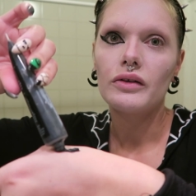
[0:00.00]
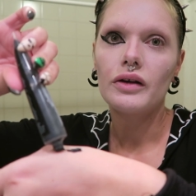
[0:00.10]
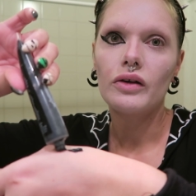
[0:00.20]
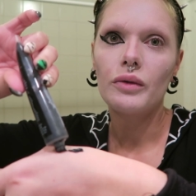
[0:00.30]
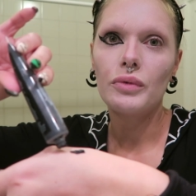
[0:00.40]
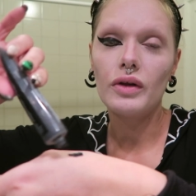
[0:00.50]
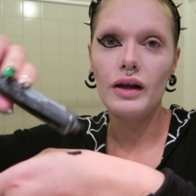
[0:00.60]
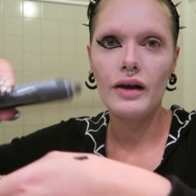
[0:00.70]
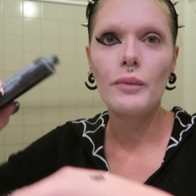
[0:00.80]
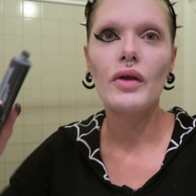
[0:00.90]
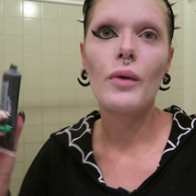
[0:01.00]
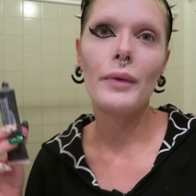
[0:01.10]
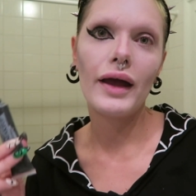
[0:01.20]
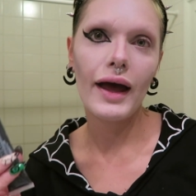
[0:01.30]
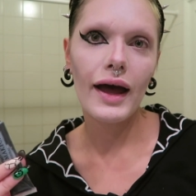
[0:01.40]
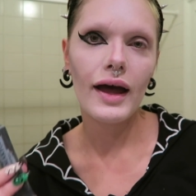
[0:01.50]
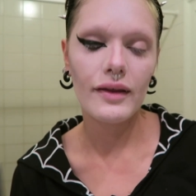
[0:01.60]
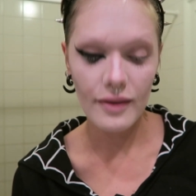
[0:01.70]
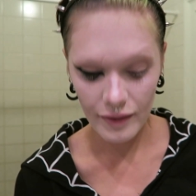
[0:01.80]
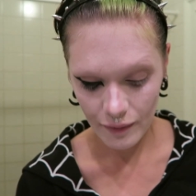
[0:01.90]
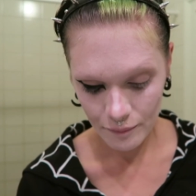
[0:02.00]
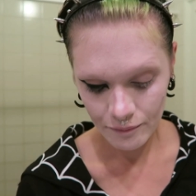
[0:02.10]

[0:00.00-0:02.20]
I'm gonna put a little bit on my hand